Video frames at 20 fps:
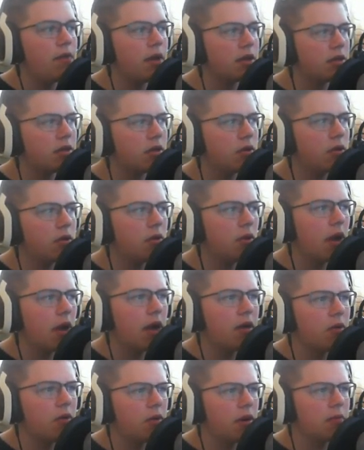If you guys don't know
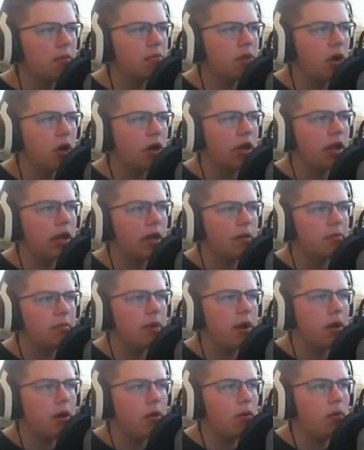kind of what I'm talking
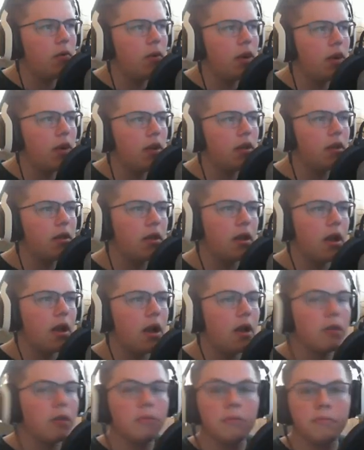about, well,
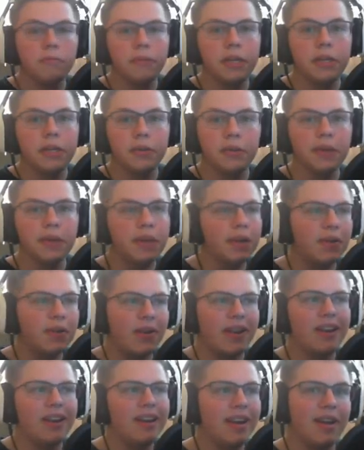I'll be doing
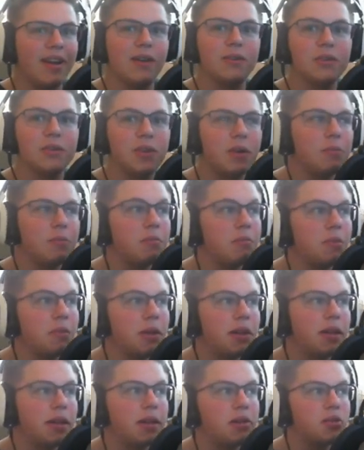it right now, so
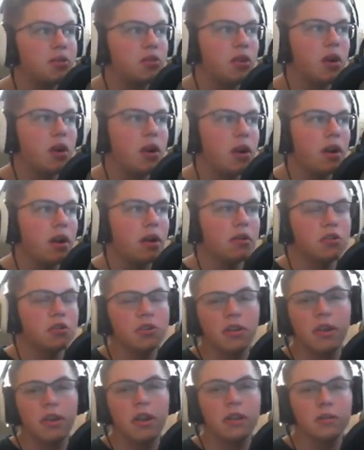I'm gonna get started and I'll
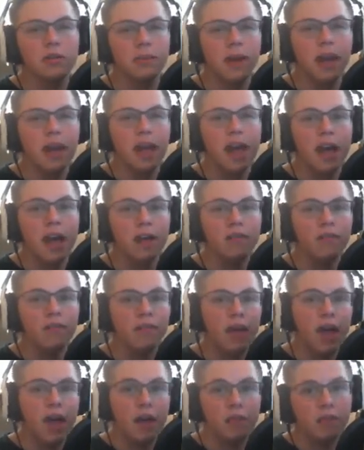show you guys what I
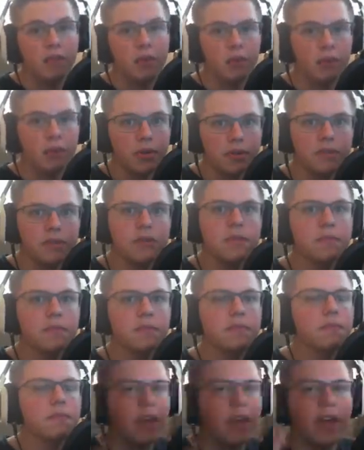have afterwards.
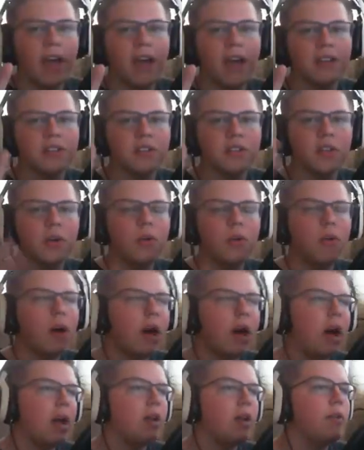Okay guys,
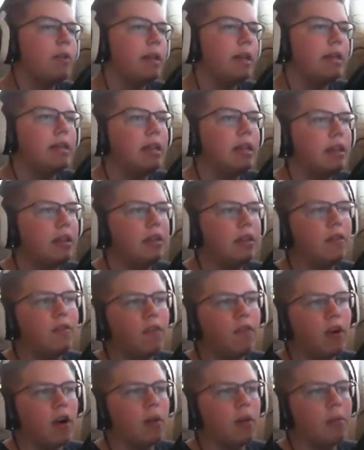so I
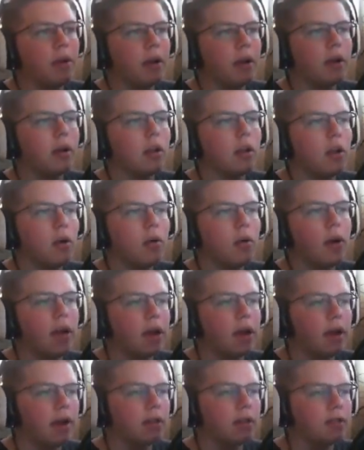redid the farm, and I'm gonna
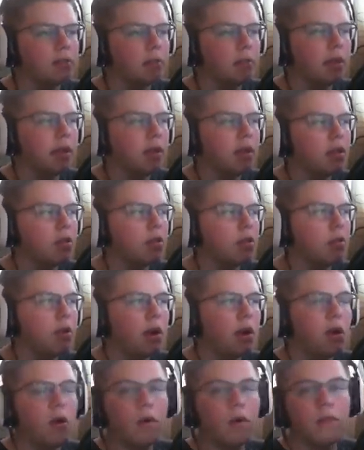go ahead and explain it
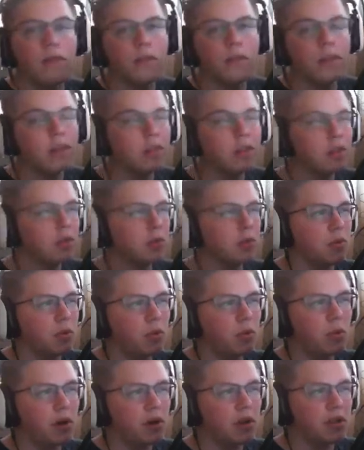through. Now hopefully
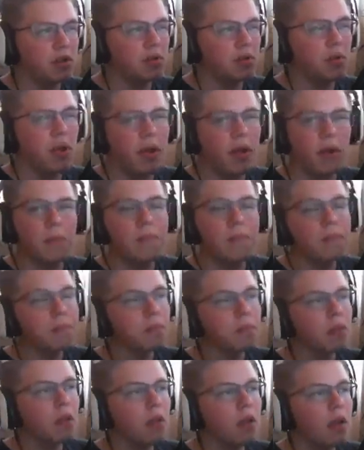this one works
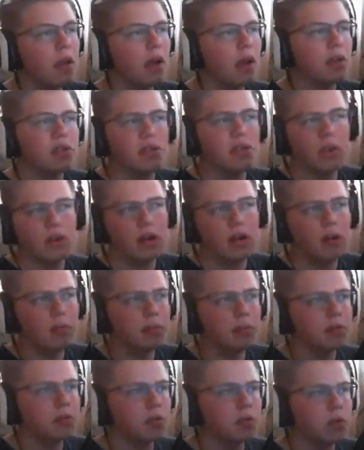well. I
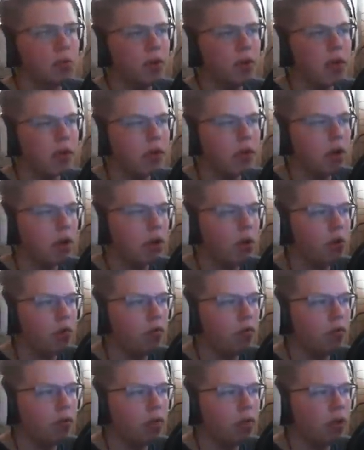saw a couple squid,
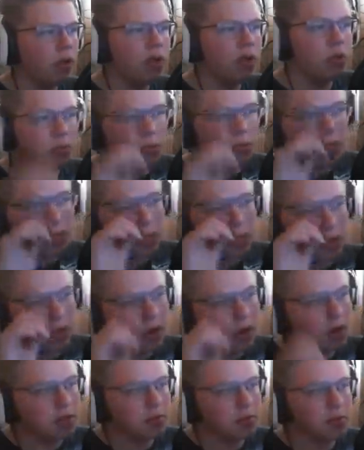hopefully, oh
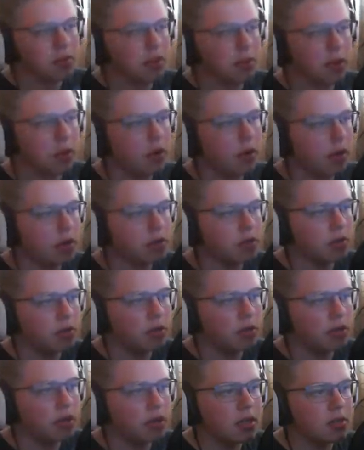okay, there are some squid.
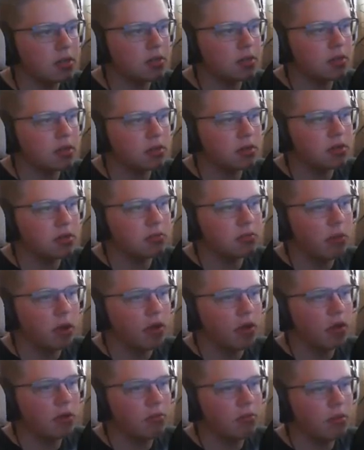Okay, so it does
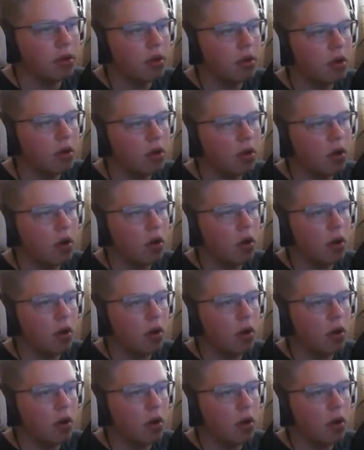spawn them.